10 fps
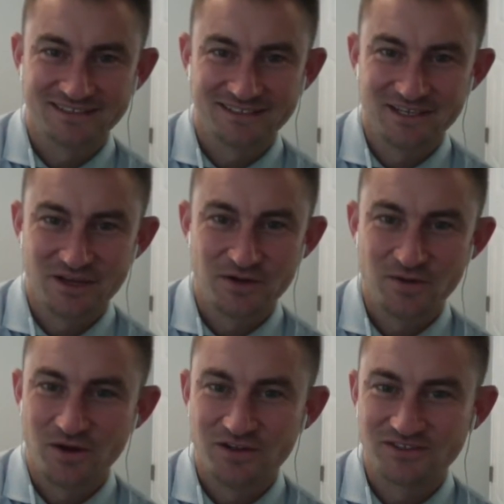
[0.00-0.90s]
you know,
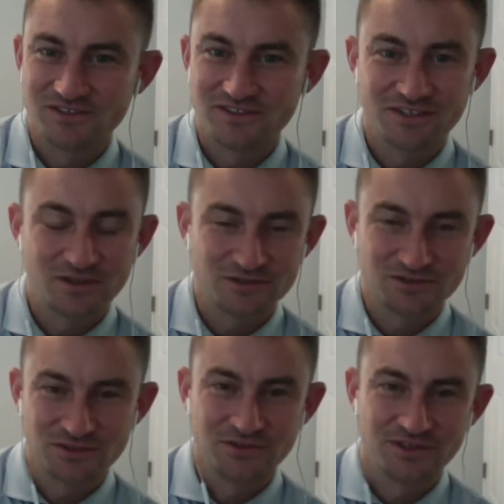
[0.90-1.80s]
who understood the
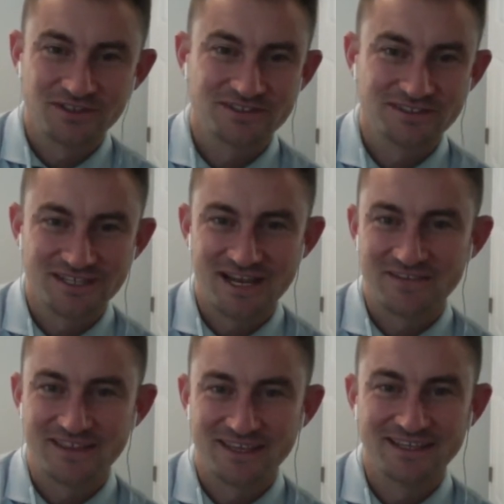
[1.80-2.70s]
culture, who understood
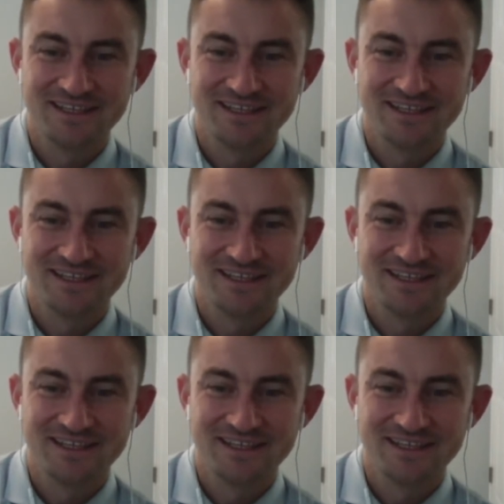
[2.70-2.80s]
everything,